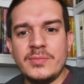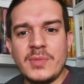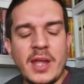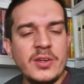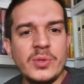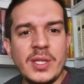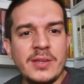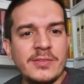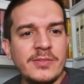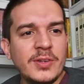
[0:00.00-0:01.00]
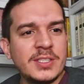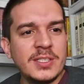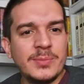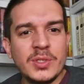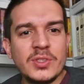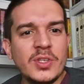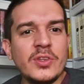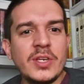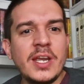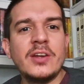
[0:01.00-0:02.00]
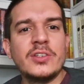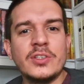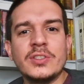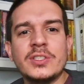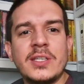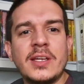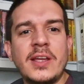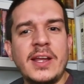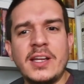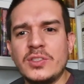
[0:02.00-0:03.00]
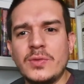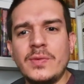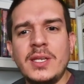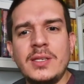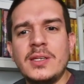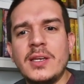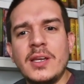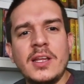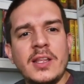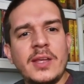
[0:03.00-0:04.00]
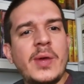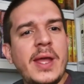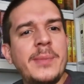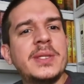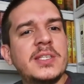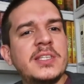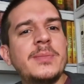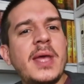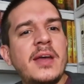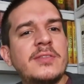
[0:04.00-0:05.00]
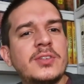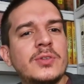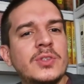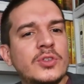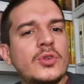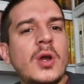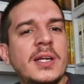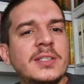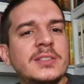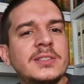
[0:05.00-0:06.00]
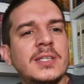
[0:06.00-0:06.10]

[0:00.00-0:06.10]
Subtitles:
I know that, for example, there's other characters that I got to read, like what happened to them after in their trials.